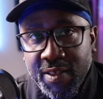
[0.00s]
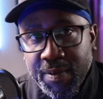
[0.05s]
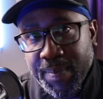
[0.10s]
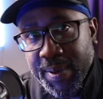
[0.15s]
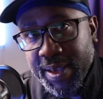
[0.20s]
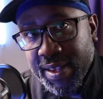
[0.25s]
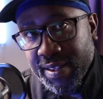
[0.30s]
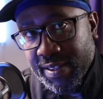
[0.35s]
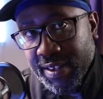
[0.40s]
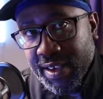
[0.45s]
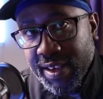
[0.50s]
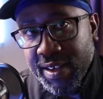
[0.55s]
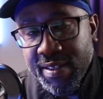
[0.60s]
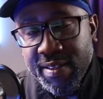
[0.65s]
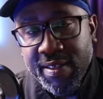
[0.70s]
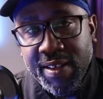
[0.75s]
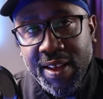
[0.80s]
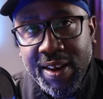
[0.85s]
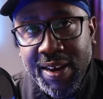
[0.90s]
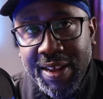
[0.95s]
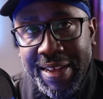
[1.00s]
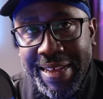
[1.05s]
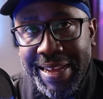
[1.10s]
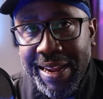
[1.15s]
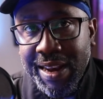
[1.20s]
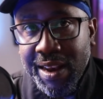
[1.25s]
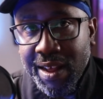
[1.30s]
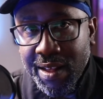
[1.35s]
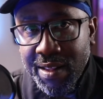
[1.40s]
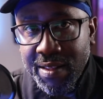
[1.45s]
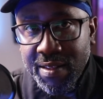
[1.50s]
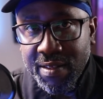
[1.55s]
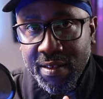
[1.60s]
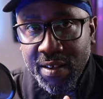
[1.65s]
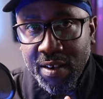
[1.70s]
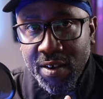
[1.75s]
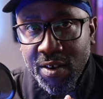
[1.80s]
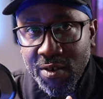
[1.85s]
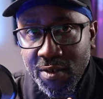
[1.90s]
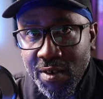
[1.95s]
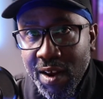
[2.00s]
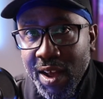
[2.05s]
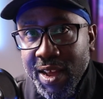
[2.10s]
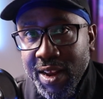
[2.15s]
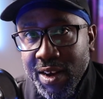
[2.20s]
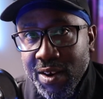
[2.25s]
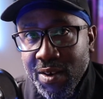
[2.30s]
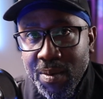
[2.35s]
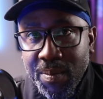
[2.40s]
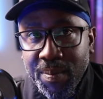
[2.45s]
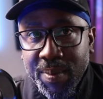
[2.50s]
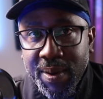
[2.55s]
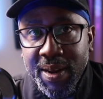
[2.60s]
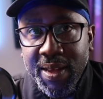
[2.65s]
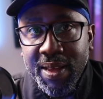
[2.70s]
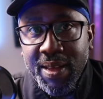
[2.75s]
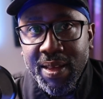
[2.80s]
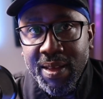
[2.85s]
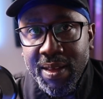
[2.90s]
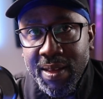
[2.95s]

SpaceX and Elon's rocket company.